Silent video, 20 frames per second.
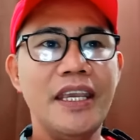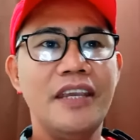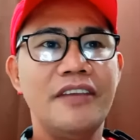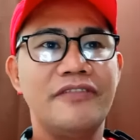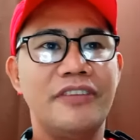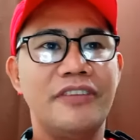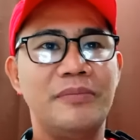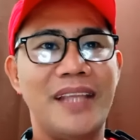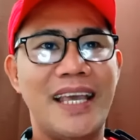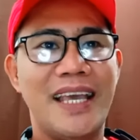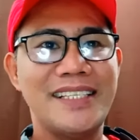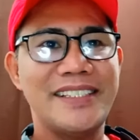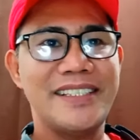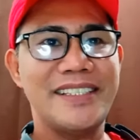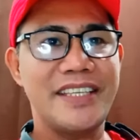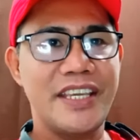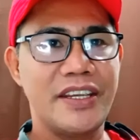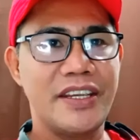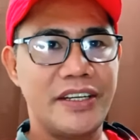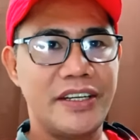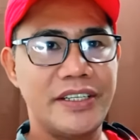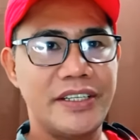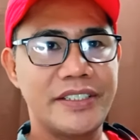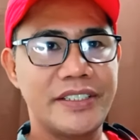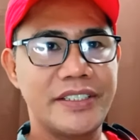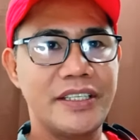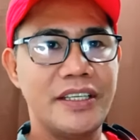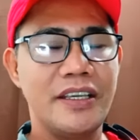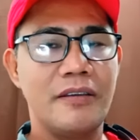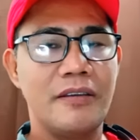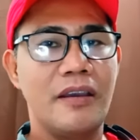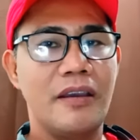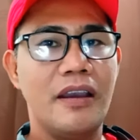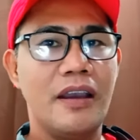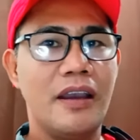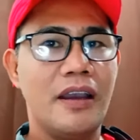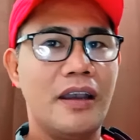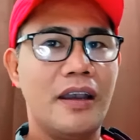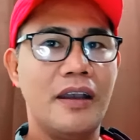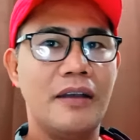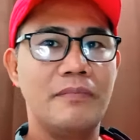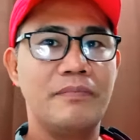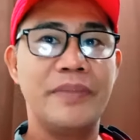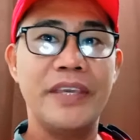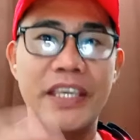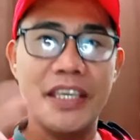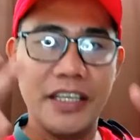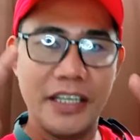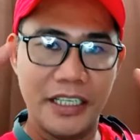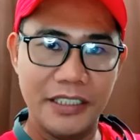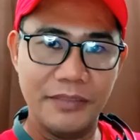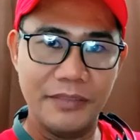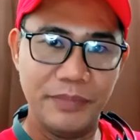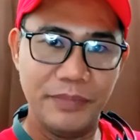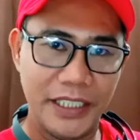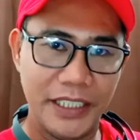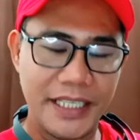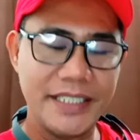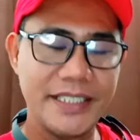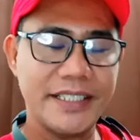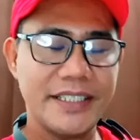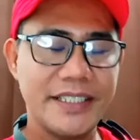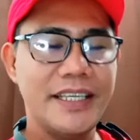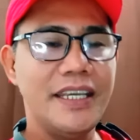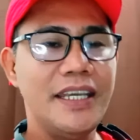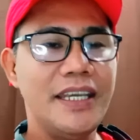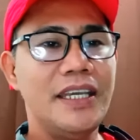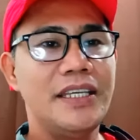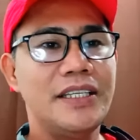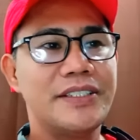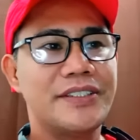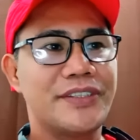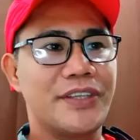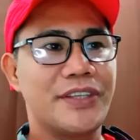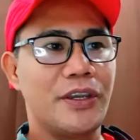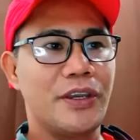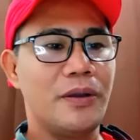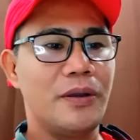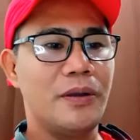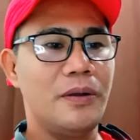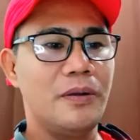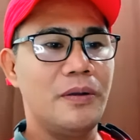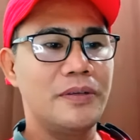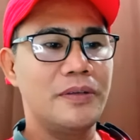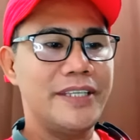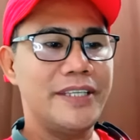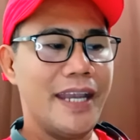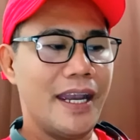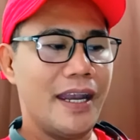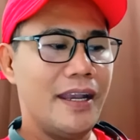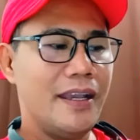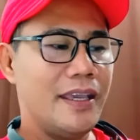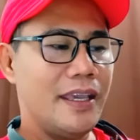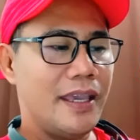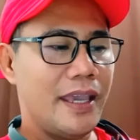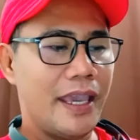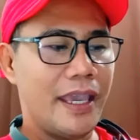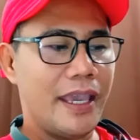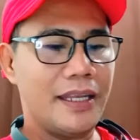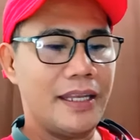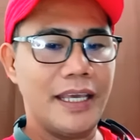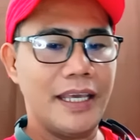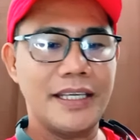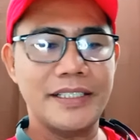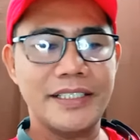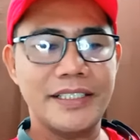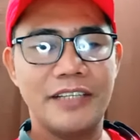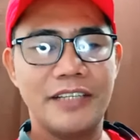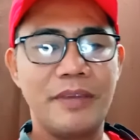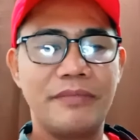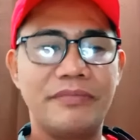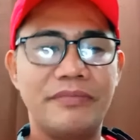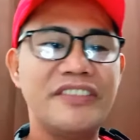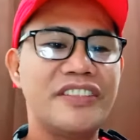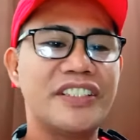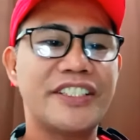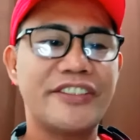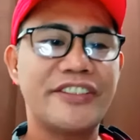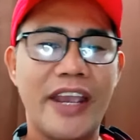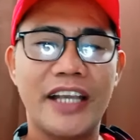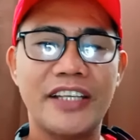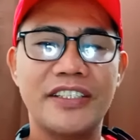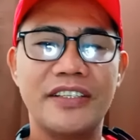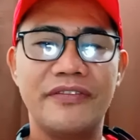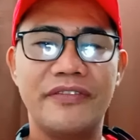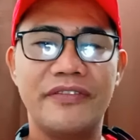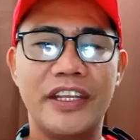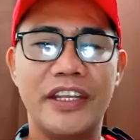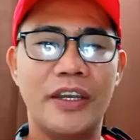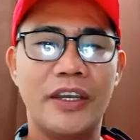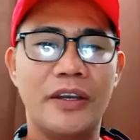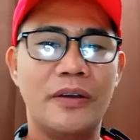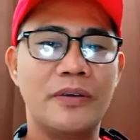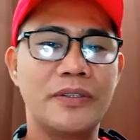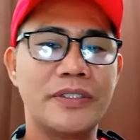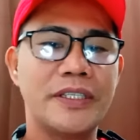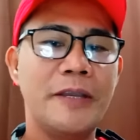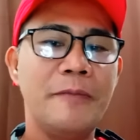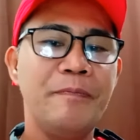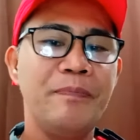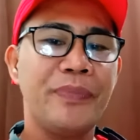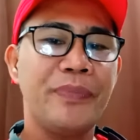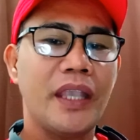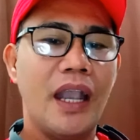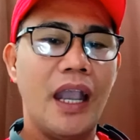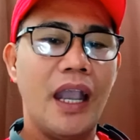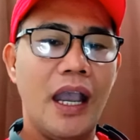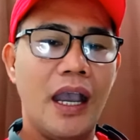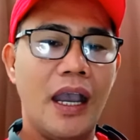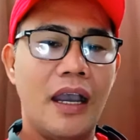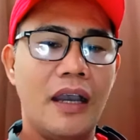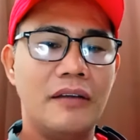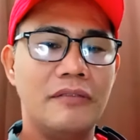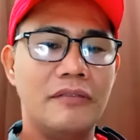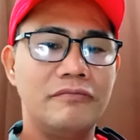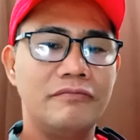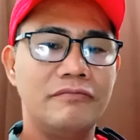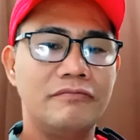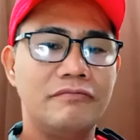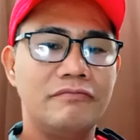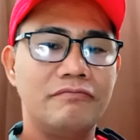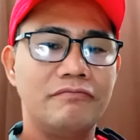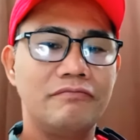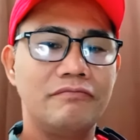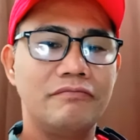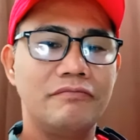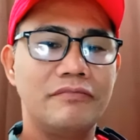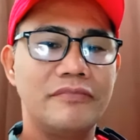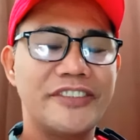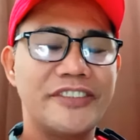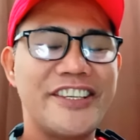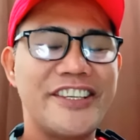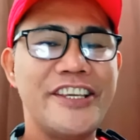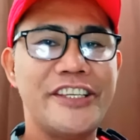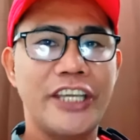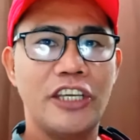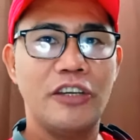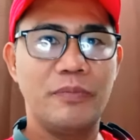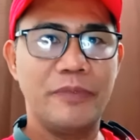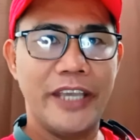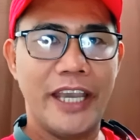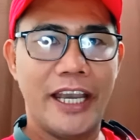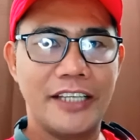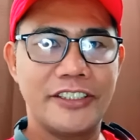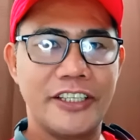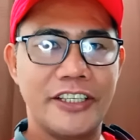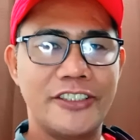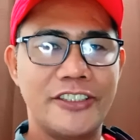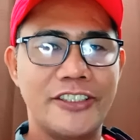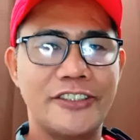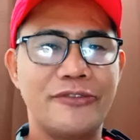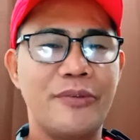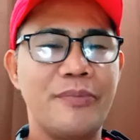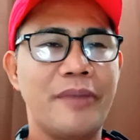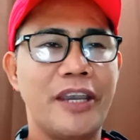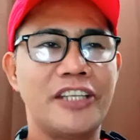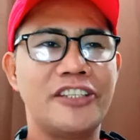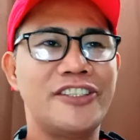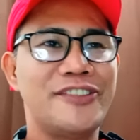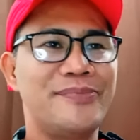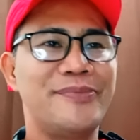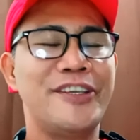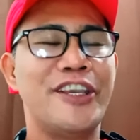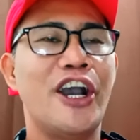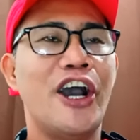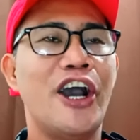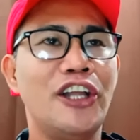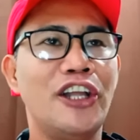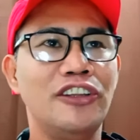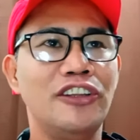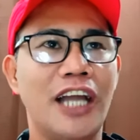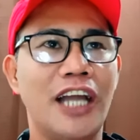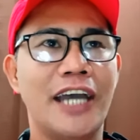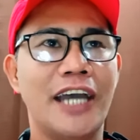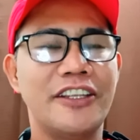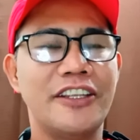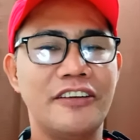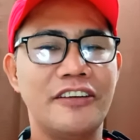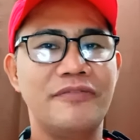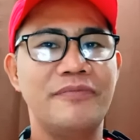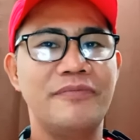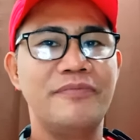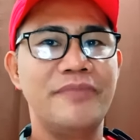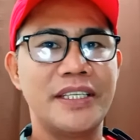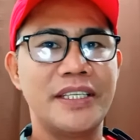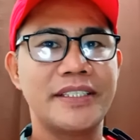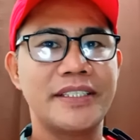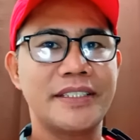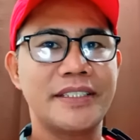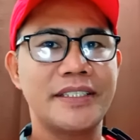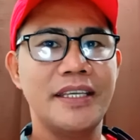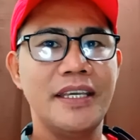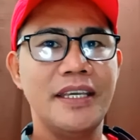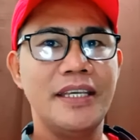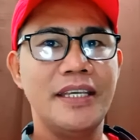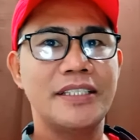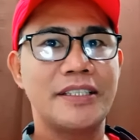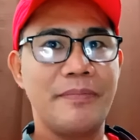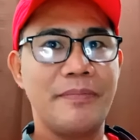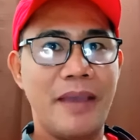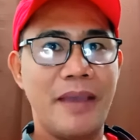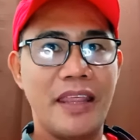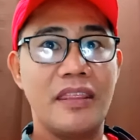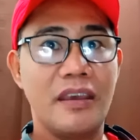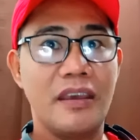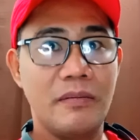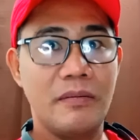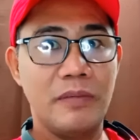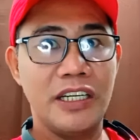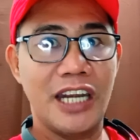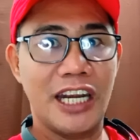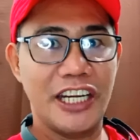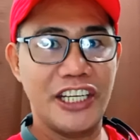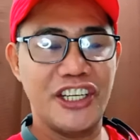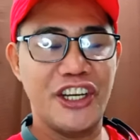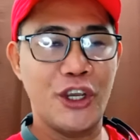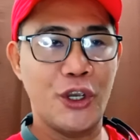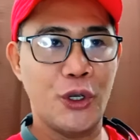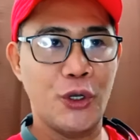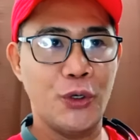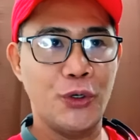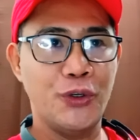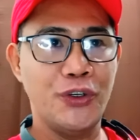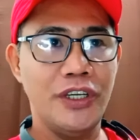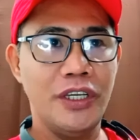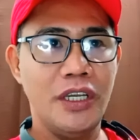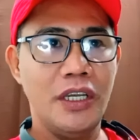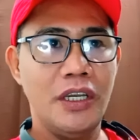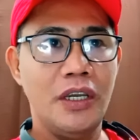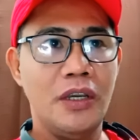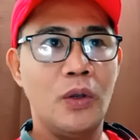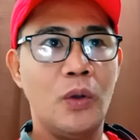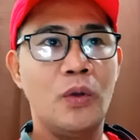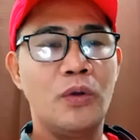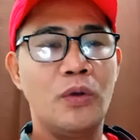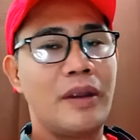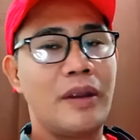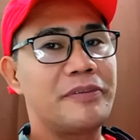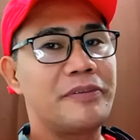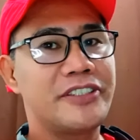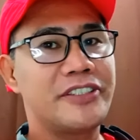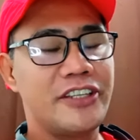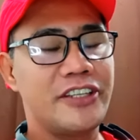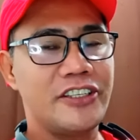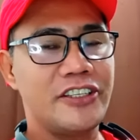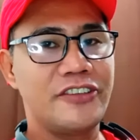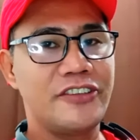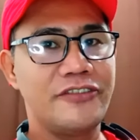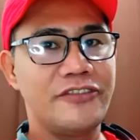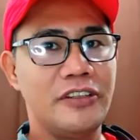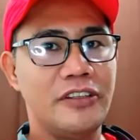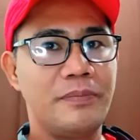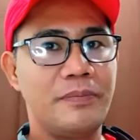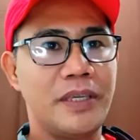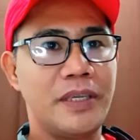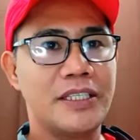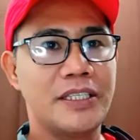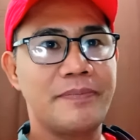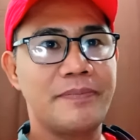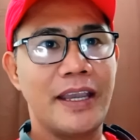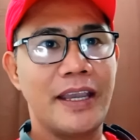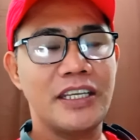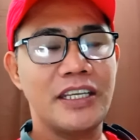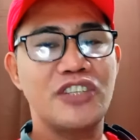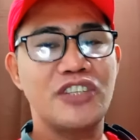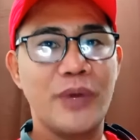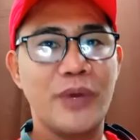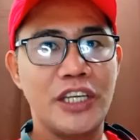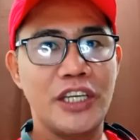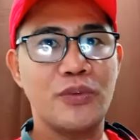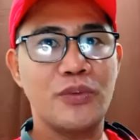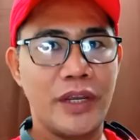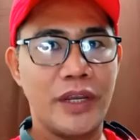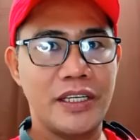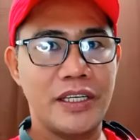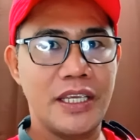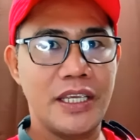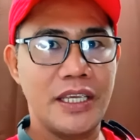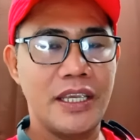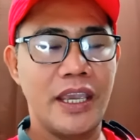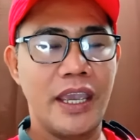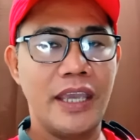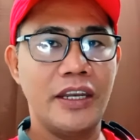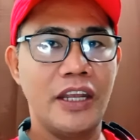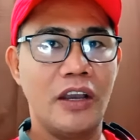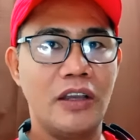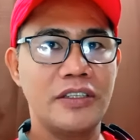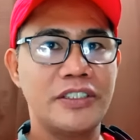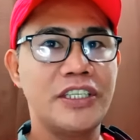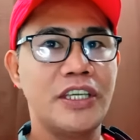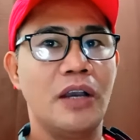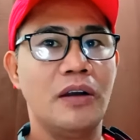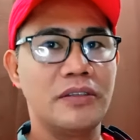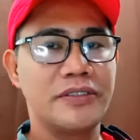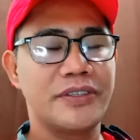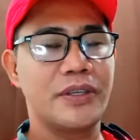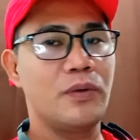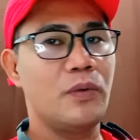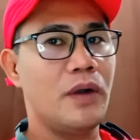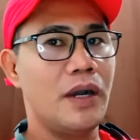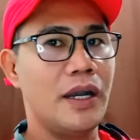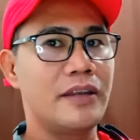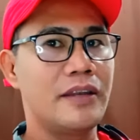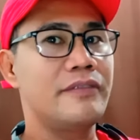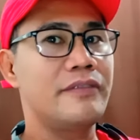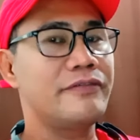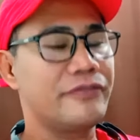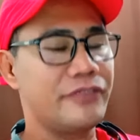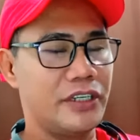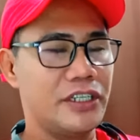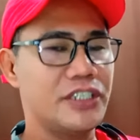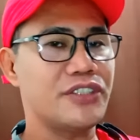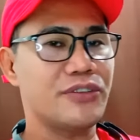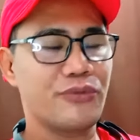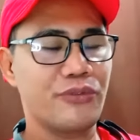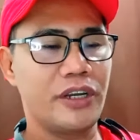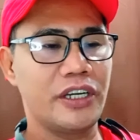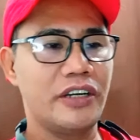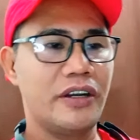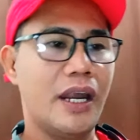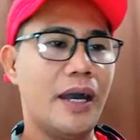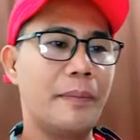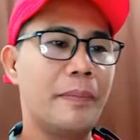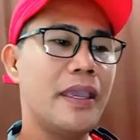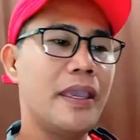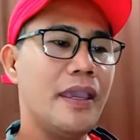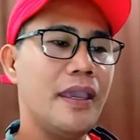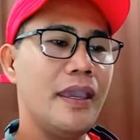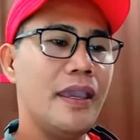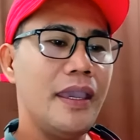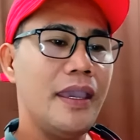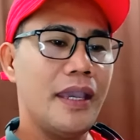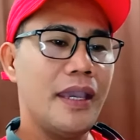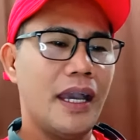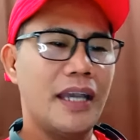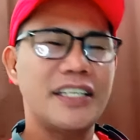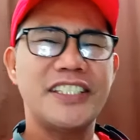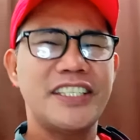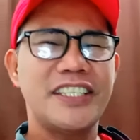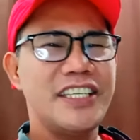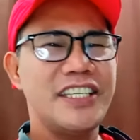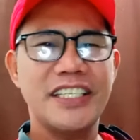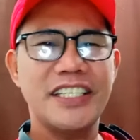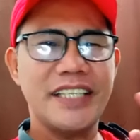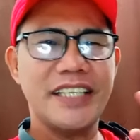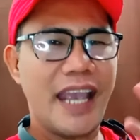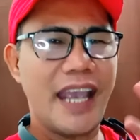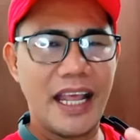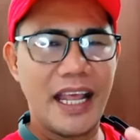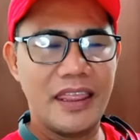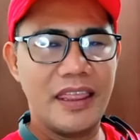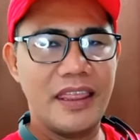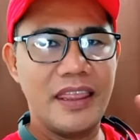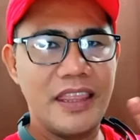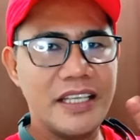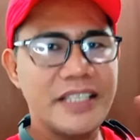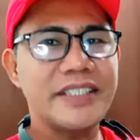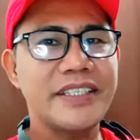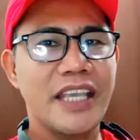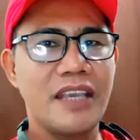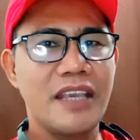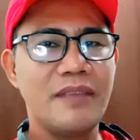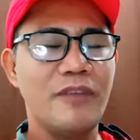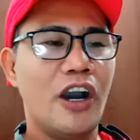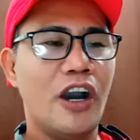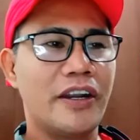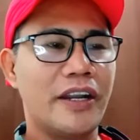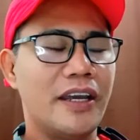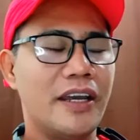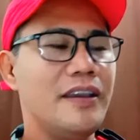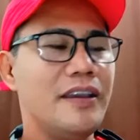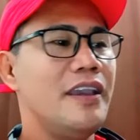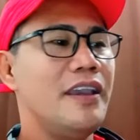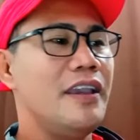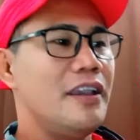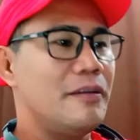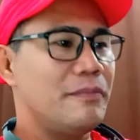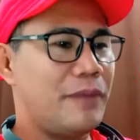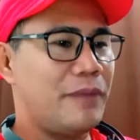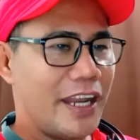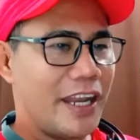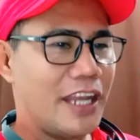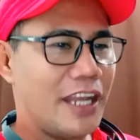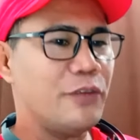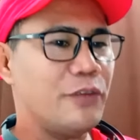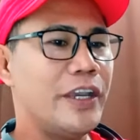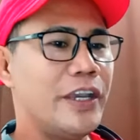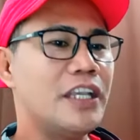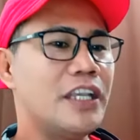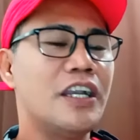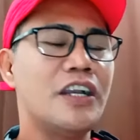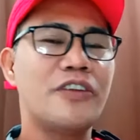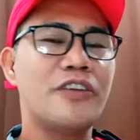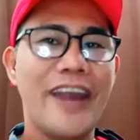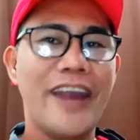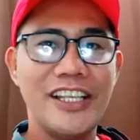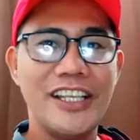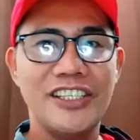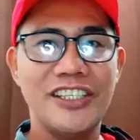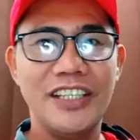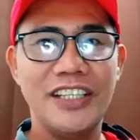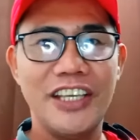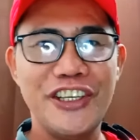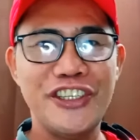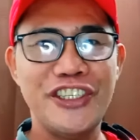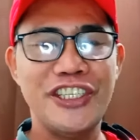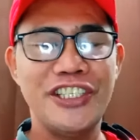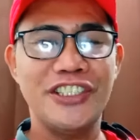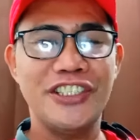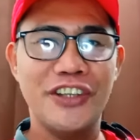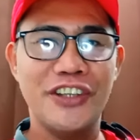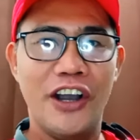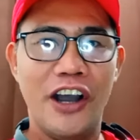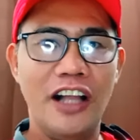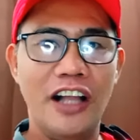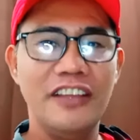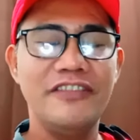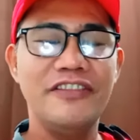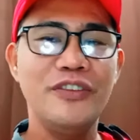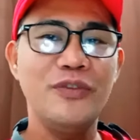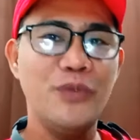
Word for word: from last year's uh, being unplaced. So, yeah. And like I said in my previous reaction videos, um, CJ Opiaza uh, just reminded me a lot of Miss Samantha Bernardo who represented the Philippines back in 2020, and she also won first runner-up. Uh, she just had the same aura. But anyway, congratulations to all of the